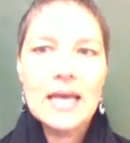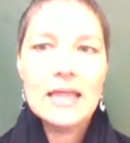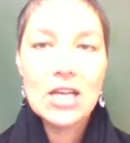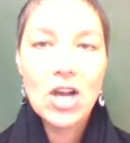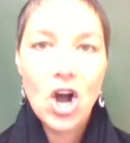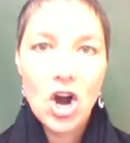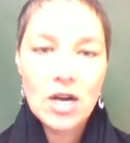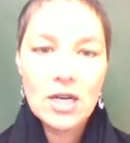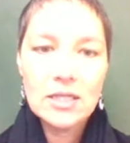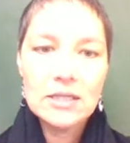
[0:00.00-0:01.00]
The
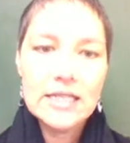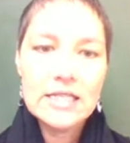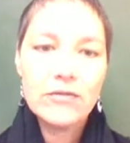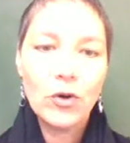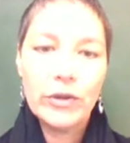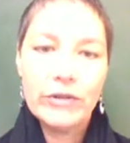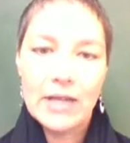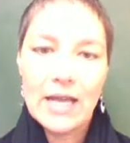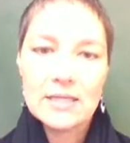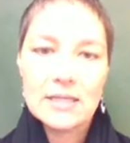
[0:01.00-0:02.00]
R is for
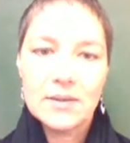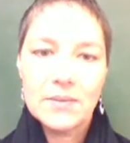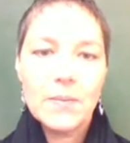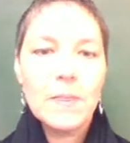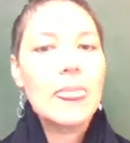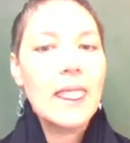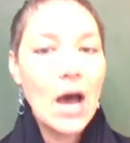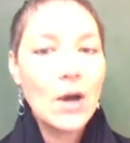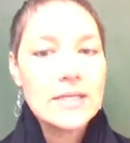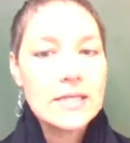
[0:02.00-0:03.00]
reflect.
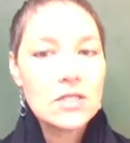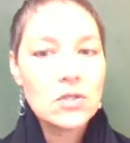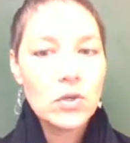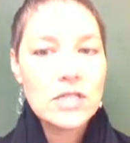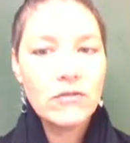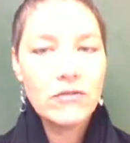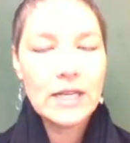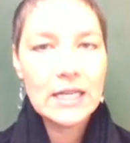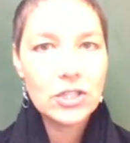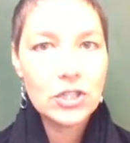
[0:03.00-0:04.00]
How does this source
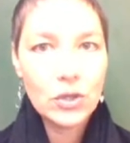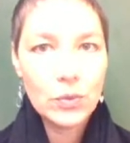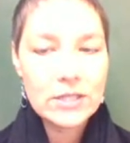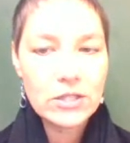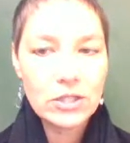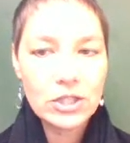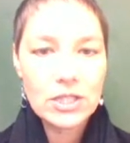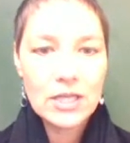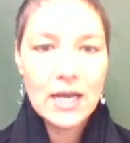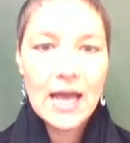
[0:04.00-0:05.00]
fit into your
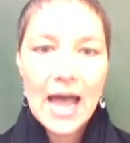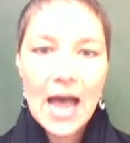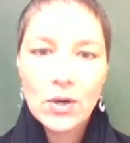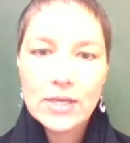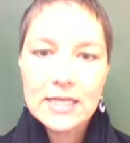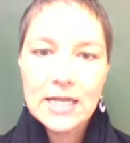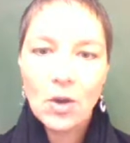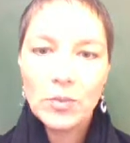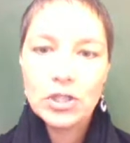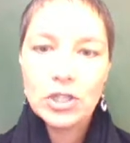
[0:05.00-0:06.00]
research? How it
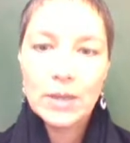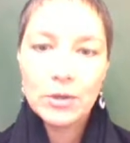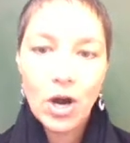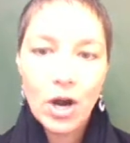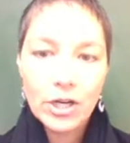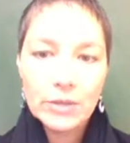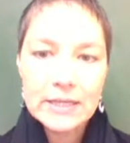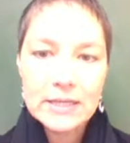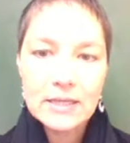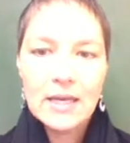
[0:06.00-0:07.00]
help you shape your
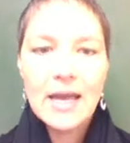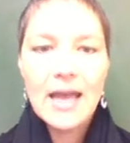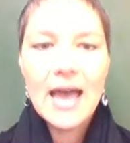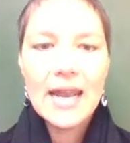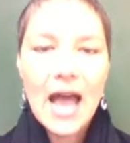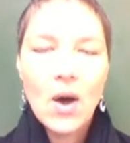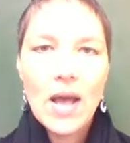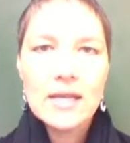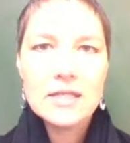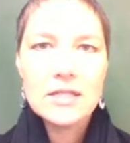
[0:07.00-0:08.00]
argument? And how
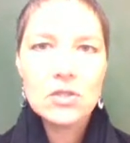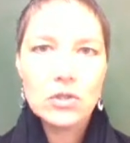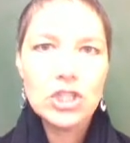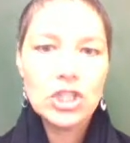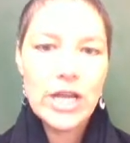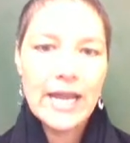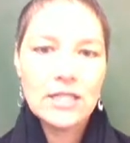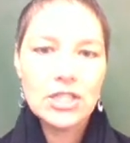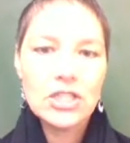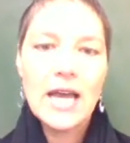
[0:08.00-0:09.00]
has this source
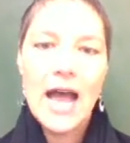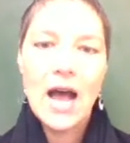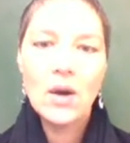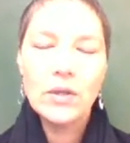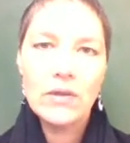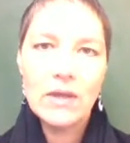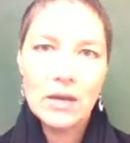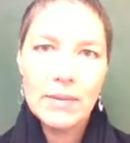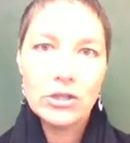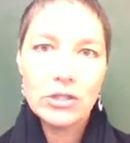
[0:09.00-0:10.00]
changed how you think
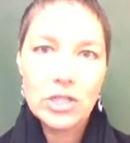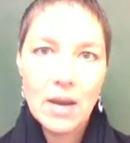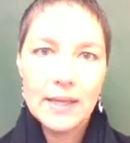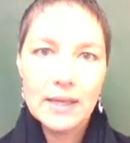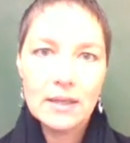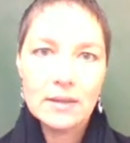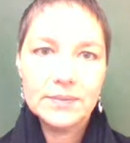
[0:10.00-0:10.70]
about your topic?